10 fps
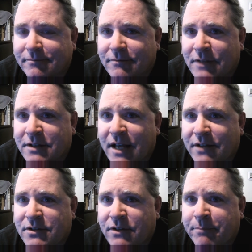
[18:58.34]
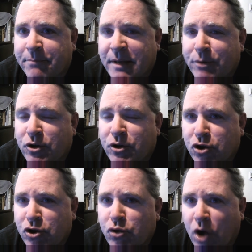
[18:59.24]
The deaths of people
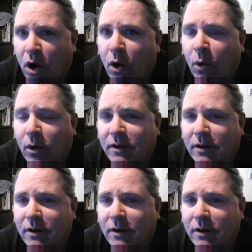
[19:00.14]
you know.